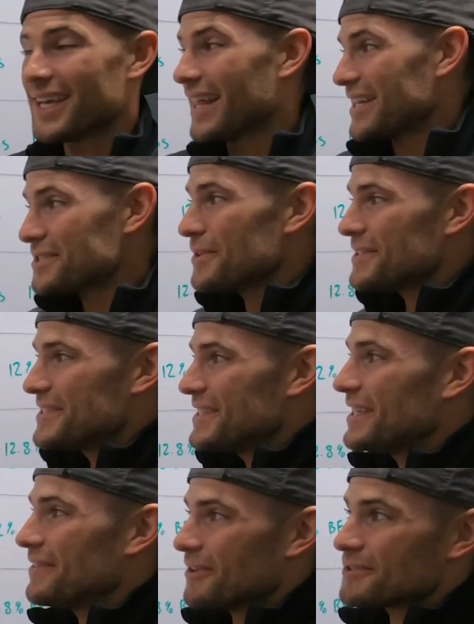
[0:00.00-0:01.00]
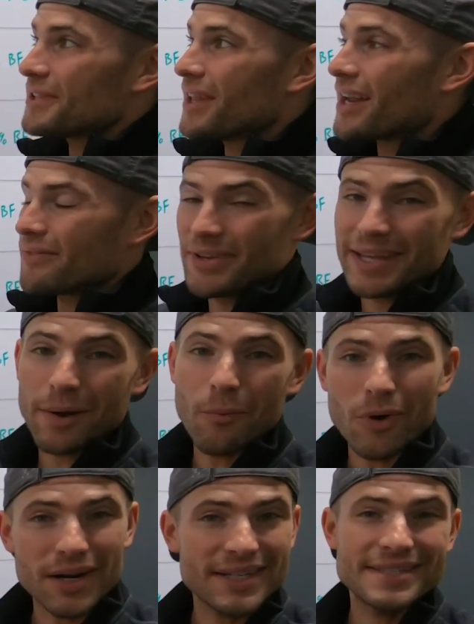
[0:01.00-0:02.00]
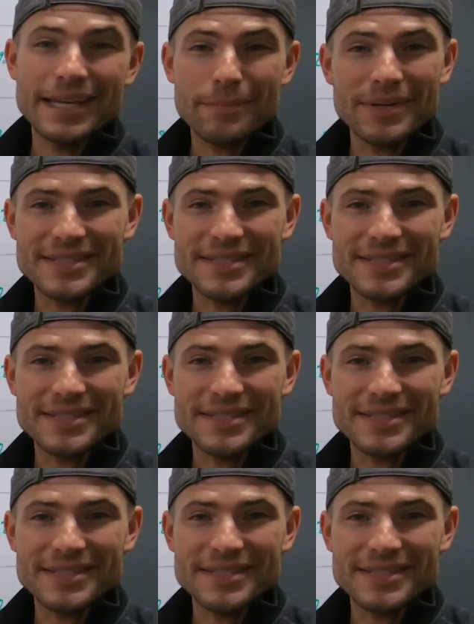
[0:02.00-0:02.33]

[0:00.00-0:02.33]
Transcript: as you can see, there's a lot of it, and I wanted to take